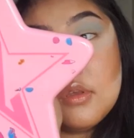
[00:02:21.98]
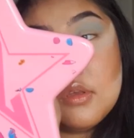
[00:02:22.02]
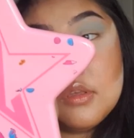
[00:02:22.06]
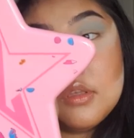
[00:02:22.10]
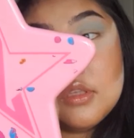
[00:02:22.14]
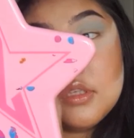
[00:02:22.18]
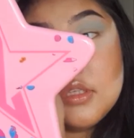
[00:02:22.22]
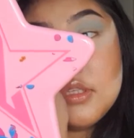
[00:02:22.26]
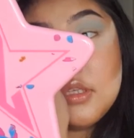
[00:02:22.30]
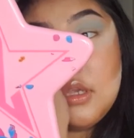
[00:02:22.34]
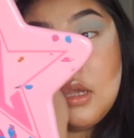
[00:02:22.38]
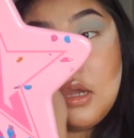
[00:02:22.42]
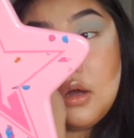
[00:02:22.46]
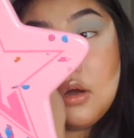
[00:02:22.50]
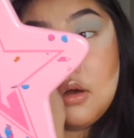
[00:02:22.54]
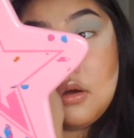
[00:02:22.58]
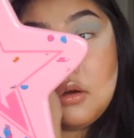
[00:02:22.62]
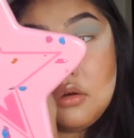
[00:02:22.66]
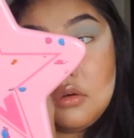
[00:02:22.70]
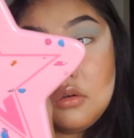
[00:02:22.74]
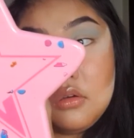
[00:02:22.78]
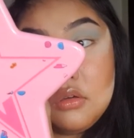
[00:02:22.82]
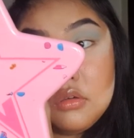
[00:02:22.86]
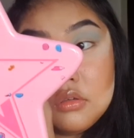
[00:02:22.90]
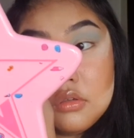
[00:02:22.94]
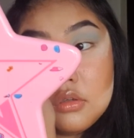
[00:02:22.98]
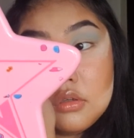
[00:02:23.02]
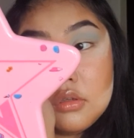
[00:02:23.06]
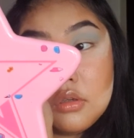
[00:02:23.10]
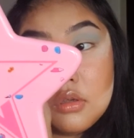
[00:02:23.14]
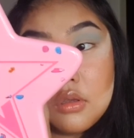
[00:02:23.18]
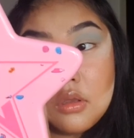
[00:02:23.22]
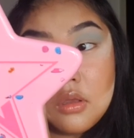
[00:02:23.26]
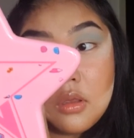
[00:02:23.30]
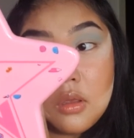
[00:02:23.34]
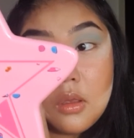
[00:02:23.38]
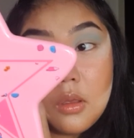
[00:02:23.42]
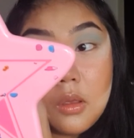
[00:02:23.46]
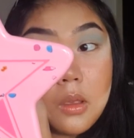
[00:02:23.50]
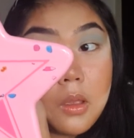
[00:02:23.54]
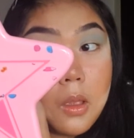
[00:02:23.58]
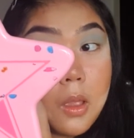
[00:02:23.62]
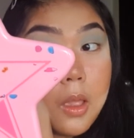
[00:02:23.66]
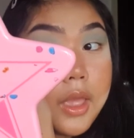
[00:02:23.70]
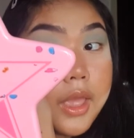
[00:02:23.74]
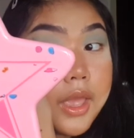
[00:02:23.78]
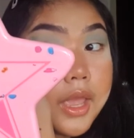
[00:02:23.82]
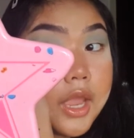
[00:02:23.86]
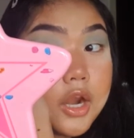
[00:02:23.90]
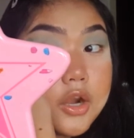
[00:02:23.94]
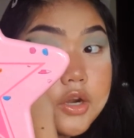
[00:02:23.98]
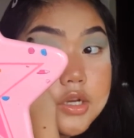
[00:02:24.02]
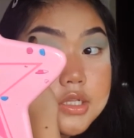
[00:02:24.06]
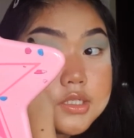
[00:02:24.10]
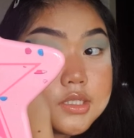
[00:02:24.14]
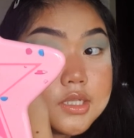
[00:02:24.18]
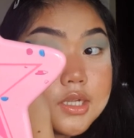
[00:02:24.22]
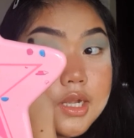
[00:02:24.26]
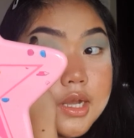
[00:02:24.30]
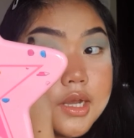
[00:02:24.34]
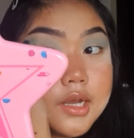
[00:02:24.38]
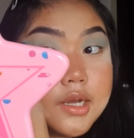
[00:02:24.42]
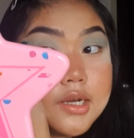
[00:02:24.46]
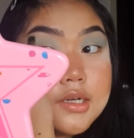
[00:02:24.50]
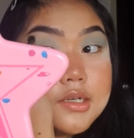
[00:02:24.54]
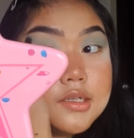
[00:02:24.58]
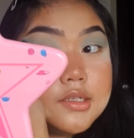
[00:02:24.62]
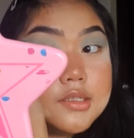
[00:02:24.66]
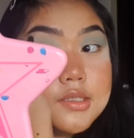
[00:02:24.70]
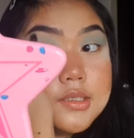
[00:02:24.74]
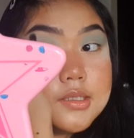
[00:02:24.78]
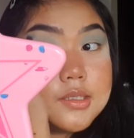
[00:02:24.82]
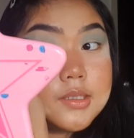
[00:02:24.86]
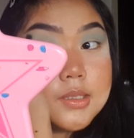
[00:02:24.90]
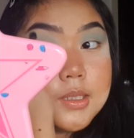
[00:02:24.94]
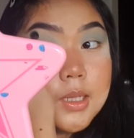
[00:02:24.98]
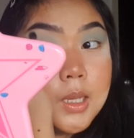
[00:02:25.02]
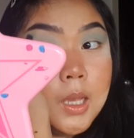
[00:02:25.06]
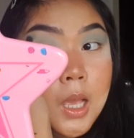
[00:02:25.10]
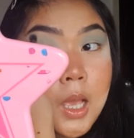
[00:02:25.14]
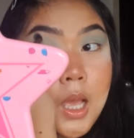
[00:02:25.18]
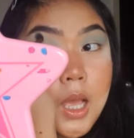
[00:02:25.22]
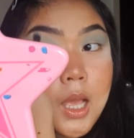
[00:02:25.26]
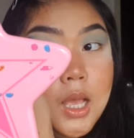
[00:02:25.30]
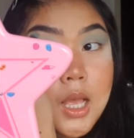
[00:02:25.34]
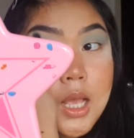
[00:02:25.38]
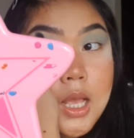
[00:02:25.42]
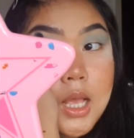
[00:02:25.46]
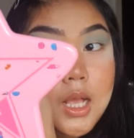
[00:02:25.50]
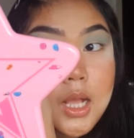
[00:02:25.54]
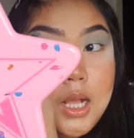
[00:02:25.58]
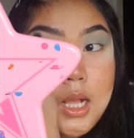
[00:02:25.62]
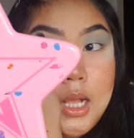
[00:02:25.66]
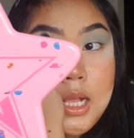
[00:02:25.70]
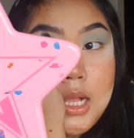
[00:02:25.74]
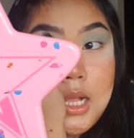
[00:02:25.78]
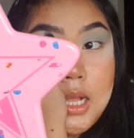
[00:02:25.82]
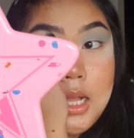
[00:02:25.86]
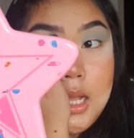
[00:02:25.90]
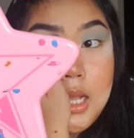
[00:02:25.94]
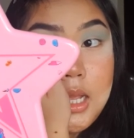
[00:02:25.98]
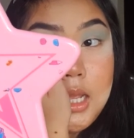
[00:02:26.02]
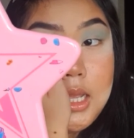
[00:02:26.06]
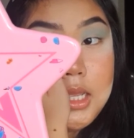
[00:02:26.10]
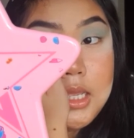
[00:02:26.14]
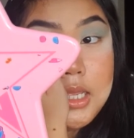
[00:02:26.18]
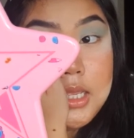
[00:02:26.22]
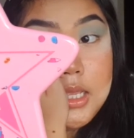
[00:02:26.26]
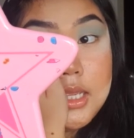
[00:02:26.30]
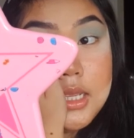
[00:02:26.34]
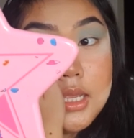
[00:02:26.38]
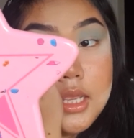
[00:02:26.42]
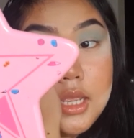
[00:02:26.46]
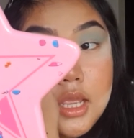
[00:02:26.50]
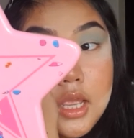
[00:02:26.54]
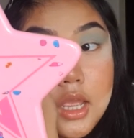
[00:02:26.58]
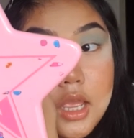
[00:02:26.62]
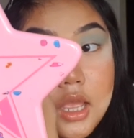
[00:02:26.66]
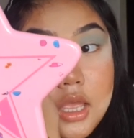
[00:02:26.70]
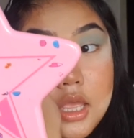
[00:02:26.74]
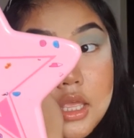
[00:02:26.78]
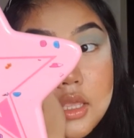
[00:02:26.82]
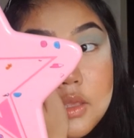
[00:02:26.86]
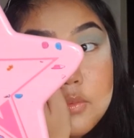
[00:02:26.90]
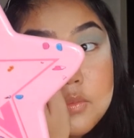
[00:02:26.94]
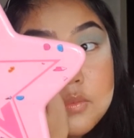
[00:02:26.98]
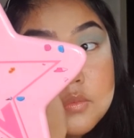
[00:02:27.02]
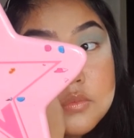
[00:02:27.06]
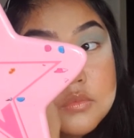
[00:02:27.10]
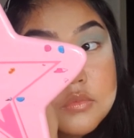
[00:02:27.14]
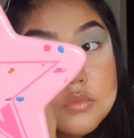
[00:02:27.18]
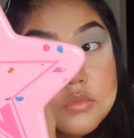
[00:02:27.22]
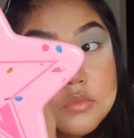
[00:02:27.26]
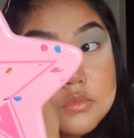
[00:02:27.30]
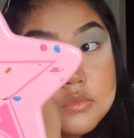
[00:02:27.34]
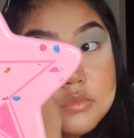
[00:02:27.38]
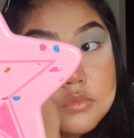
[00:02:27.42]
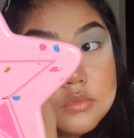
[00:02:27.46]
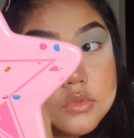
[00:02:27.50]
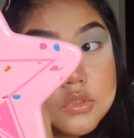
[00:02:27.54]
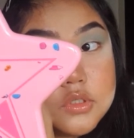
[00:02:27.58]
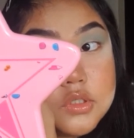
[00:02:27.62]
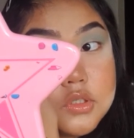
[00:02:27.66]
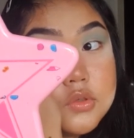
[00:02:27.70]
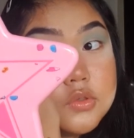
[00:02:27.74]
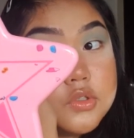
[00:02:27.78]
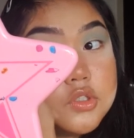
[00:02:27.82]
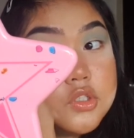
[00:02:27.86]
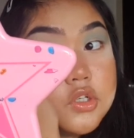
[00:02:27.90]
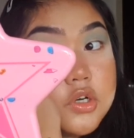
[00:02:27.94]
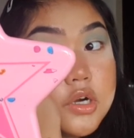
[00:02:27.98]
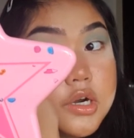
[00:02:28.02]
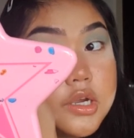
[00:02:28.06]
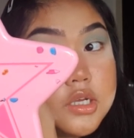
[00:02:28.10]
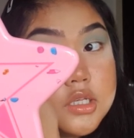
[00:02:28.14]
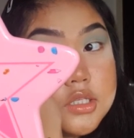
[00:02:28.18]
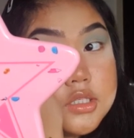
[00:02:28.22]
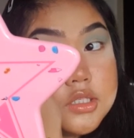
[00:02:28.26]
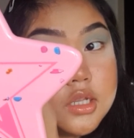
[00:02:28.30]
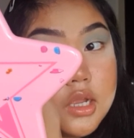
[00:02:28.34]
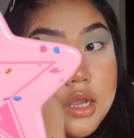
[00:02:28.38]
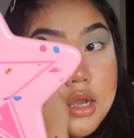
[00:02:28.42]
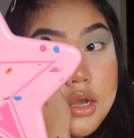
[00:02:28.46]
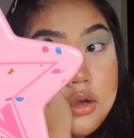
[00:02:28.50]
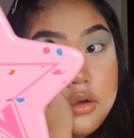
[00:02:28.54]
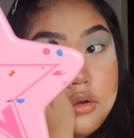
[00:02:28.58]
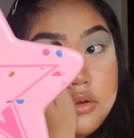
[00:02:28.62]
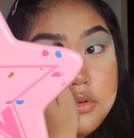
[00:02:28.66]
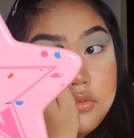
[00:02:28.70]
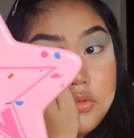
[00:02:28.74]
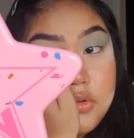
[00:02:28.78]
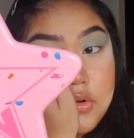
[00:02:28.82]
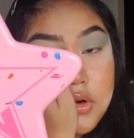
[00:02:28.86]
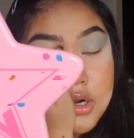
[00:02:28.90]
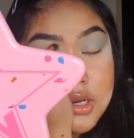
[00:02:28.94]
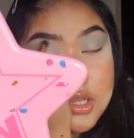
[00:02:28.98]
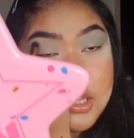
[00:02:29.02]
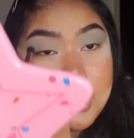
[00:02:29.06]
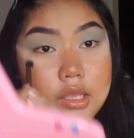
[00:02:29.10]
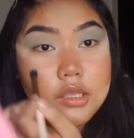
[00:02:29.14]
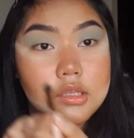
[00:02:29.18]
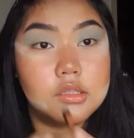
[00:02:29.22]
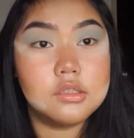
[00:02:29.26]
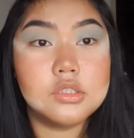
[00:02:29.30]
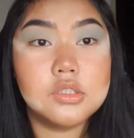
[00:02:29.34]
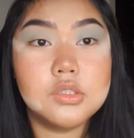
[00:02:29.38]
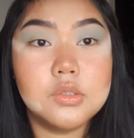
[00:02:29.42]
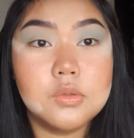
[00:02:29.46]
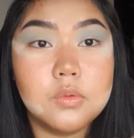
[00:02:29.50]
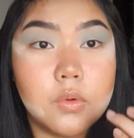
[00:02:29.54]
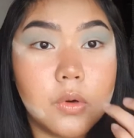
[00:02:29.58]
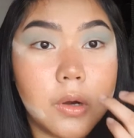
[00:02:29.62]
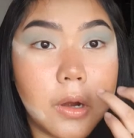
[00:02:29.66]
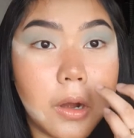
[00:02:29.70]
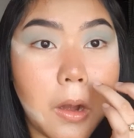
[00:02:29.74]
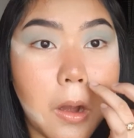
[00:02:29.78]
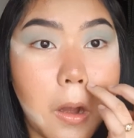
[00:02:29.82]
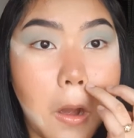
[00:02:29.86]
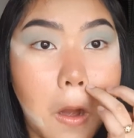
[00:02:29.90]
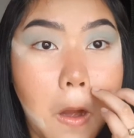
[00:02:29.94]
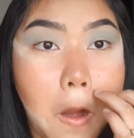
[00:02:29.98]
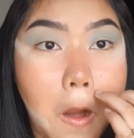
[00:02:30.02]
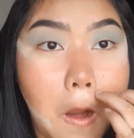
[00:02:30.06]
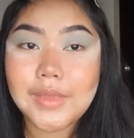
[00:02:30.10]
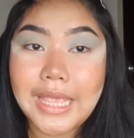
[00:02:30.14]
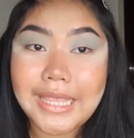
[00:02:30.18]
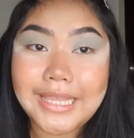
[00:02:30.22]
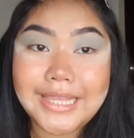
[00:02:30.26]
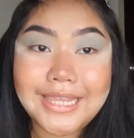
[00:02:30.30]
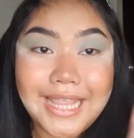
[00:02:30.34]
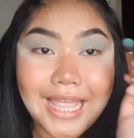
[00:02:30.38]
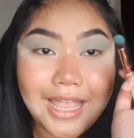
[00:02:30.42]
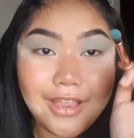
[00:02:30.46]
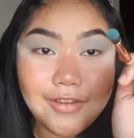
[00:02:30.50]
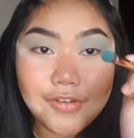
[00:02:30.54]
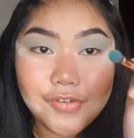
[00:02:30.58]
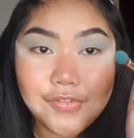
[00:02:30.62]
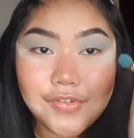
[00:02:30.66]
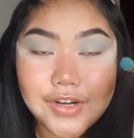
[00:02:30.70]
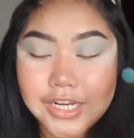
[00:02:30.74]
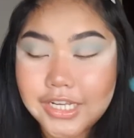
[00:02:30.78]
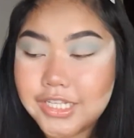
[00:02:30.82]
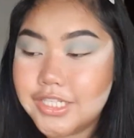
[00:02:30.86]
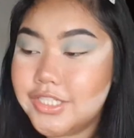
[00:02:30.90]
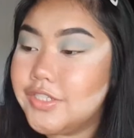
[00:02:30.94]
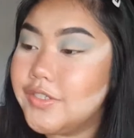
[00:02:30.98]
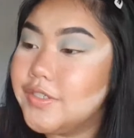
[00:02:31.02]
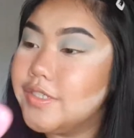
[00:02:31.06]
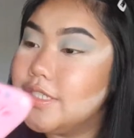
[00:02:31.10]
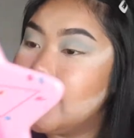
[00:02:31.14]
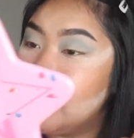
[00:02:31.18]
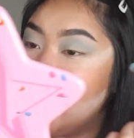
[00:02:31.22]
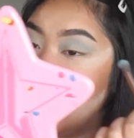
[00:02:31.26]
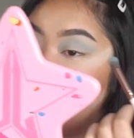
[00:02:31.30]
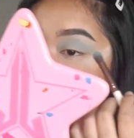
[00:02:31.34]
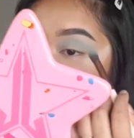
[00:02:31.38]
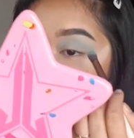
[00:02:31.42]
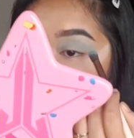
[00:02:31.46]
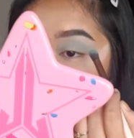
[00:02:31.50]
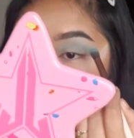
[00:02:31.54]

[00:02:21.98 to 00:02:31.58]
So, Harry Styles, I'm so stressed out for like tour. And then what we're gonna do is take more